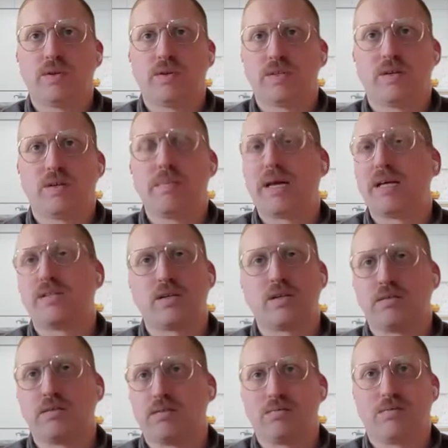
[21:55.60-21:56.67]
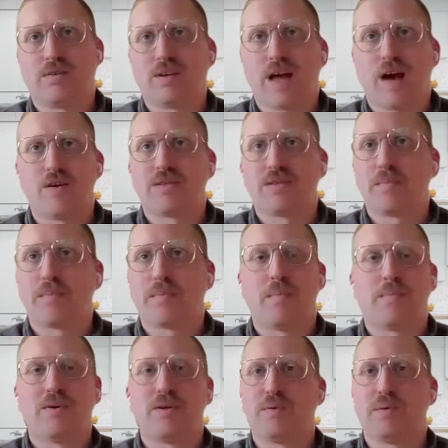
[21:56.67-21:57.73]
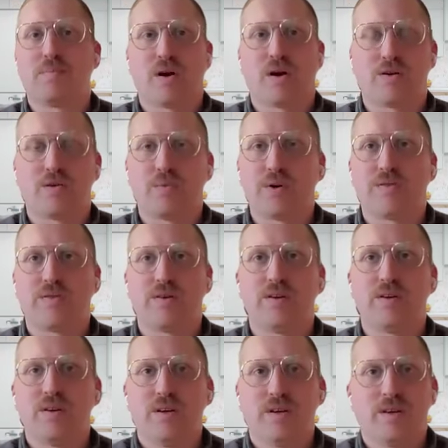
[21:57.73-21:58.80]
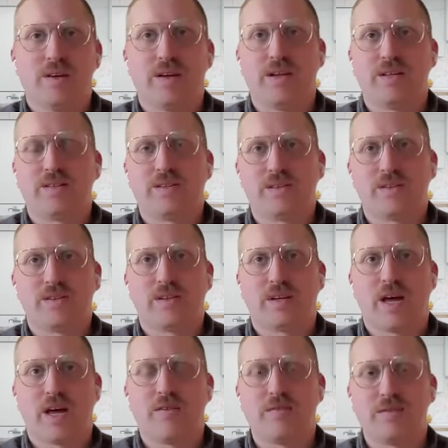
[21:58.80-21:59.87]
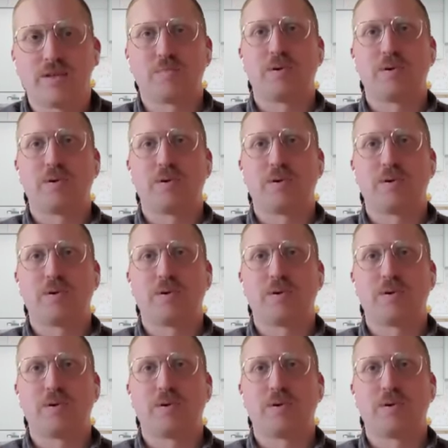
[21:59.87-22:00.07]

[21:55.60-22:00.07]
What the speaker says: It's an amazing countertop company to be partnered with, and it's just kind of in the